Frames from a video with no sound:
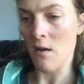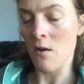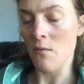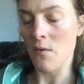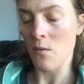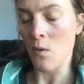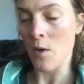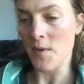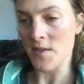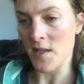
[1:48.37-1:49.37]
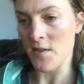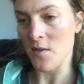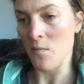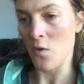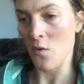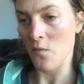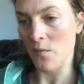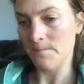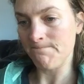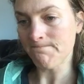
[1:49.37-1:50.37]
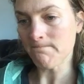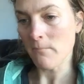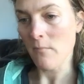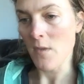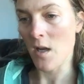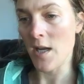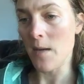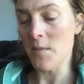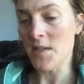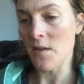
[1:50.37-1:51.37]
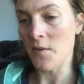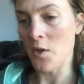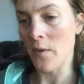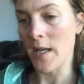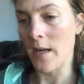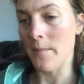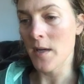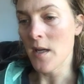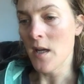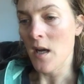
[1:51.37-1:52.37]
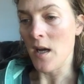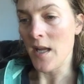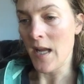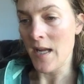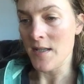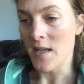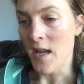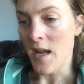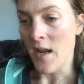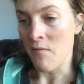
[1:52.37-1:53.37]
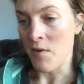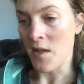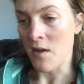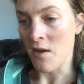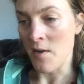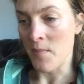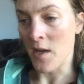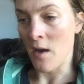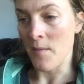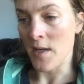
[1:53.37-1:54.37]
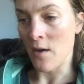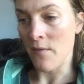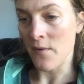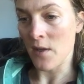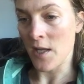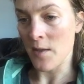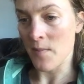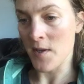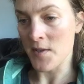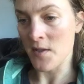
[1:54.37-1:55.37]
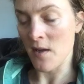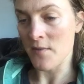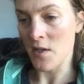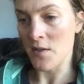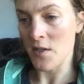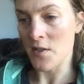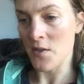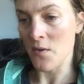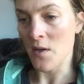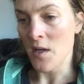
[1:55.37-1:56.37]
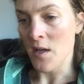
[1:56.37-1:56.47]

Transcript: overwhelming sense to move. I hate myself and who I am. I hate everything that I've become, and now I feel like the person that I've turned into.